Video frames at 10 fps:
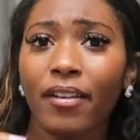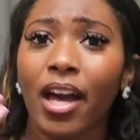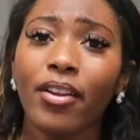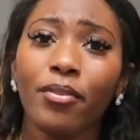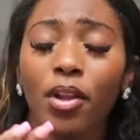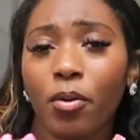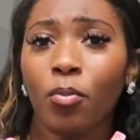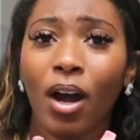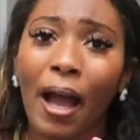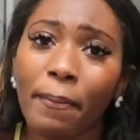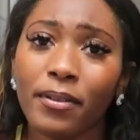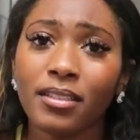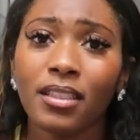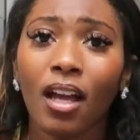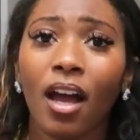I don't know what
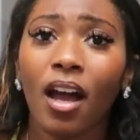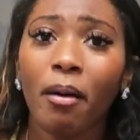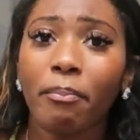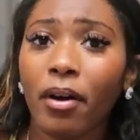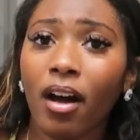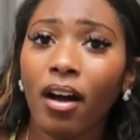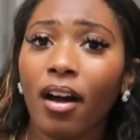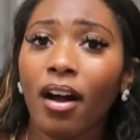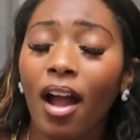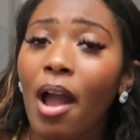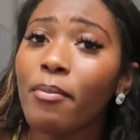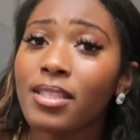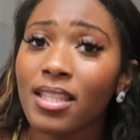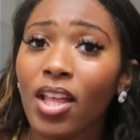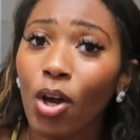happened, but I
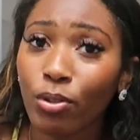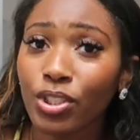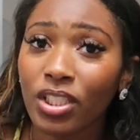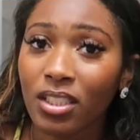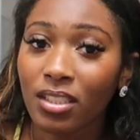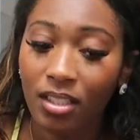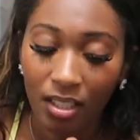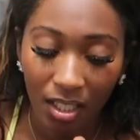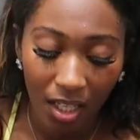was in the ocean